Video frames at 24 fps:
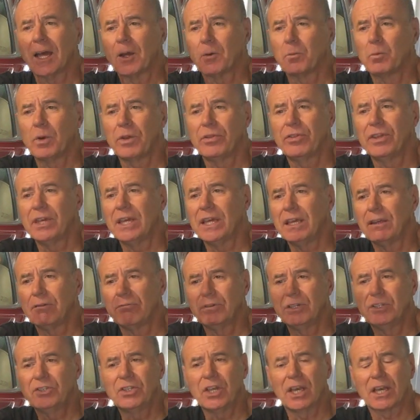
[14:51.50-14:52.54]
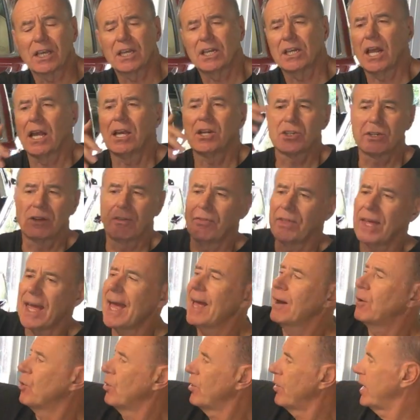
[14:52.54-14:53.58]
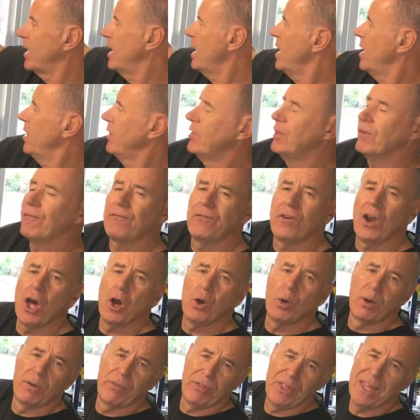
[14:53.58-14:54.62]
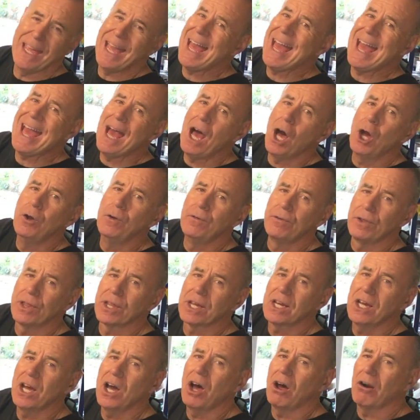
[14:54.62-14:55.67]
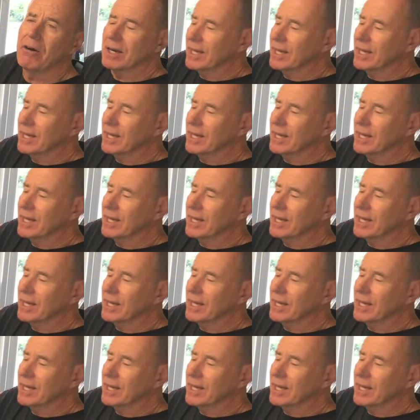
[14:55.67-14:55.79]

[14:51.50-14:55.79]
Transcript: with the recirculation of the air, or the flow of the air over the car.